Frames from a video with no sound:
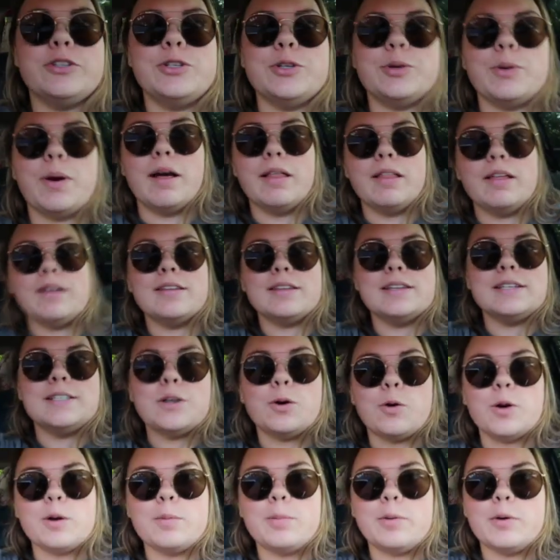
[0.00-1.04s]
Do I look this
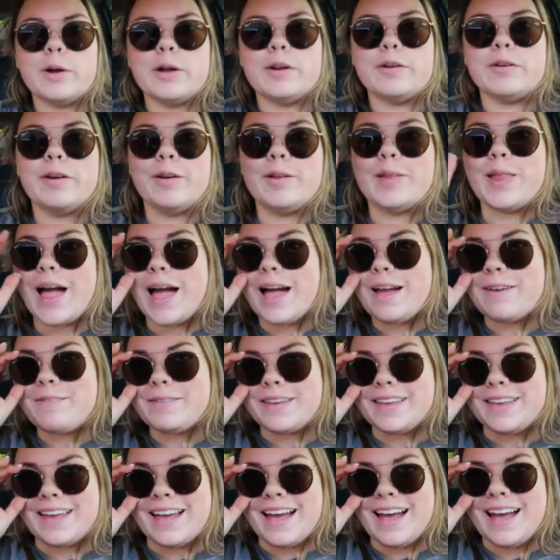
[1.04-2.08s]
horrible in real life?
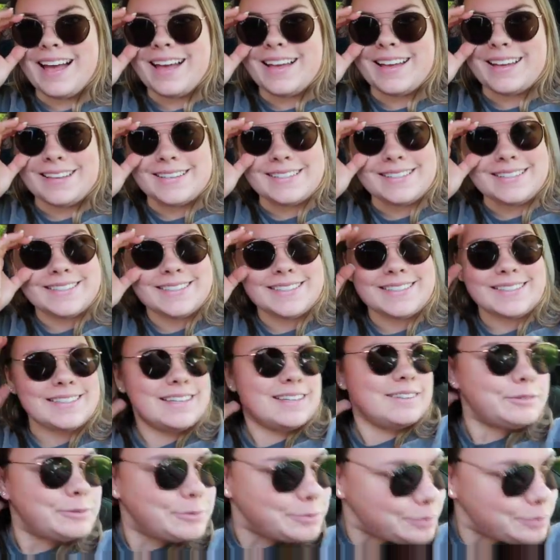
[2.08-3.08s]
Yes.